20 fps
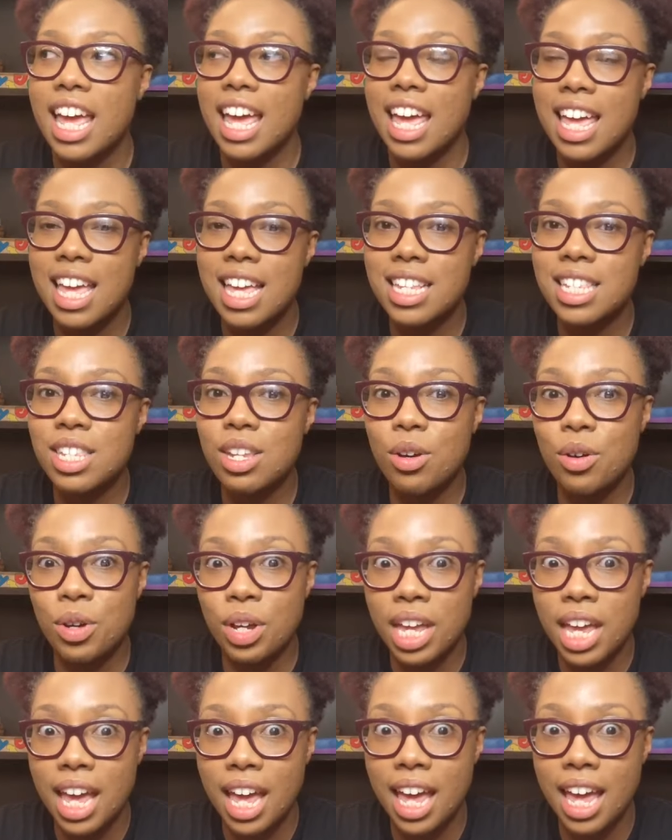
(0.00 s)
It's
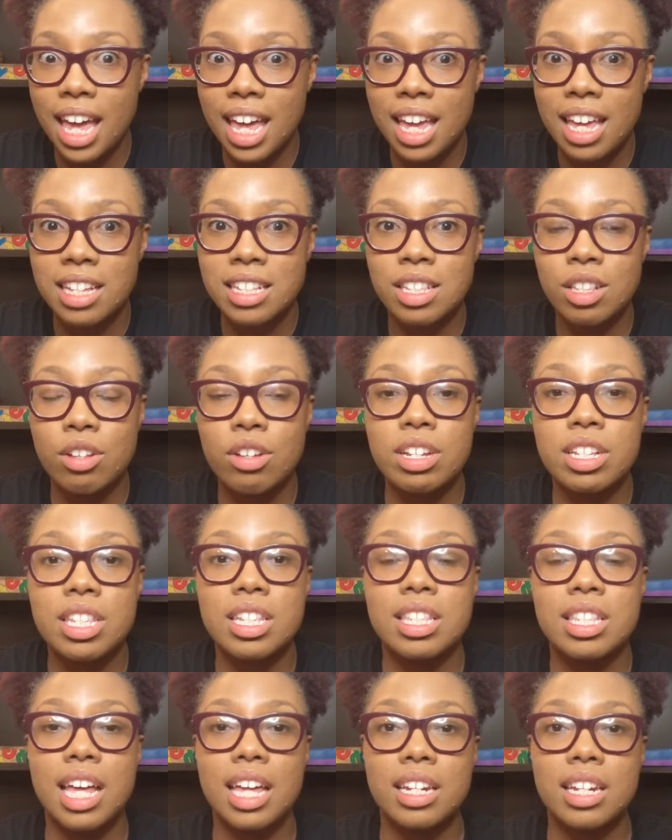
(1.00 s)
okay as long as
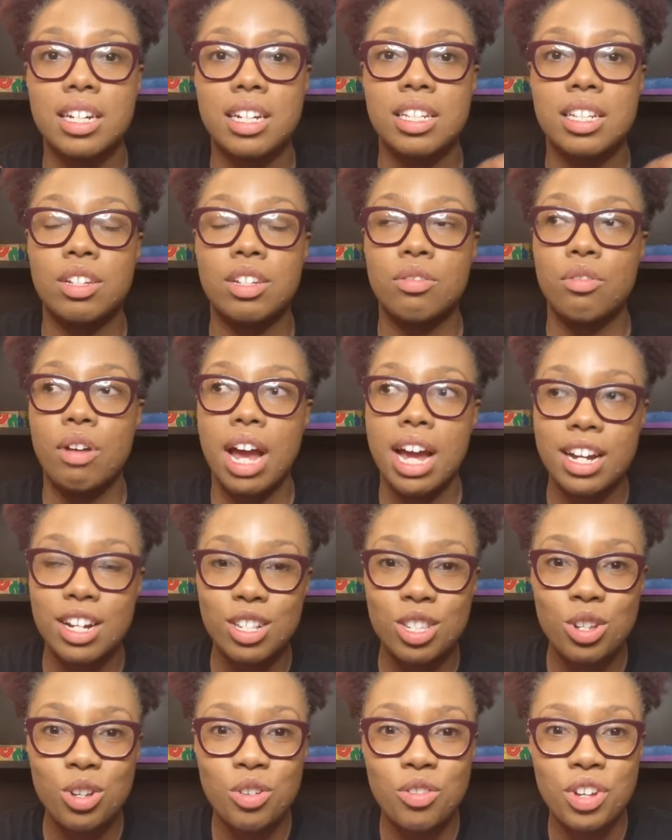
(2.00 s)
it's not in a
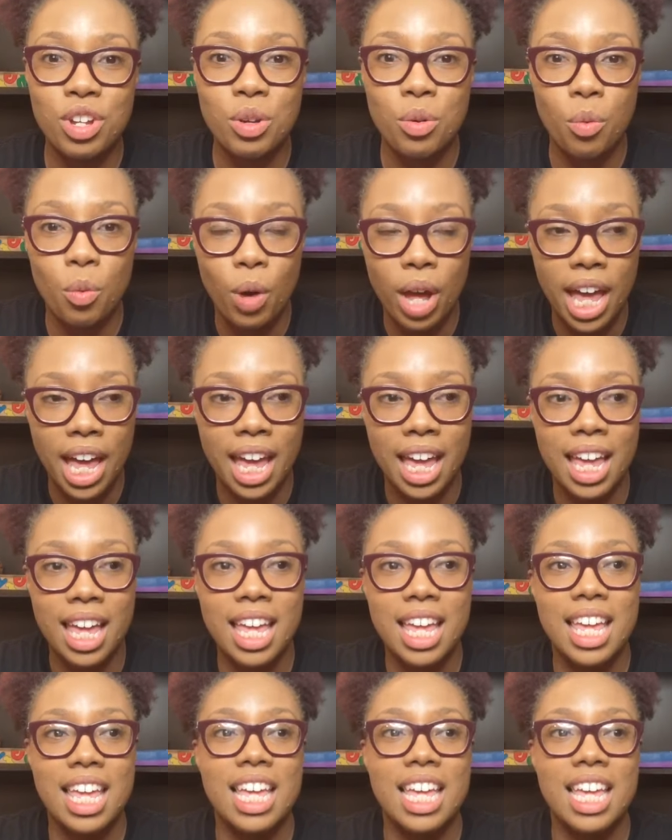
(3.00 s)
derogatory way.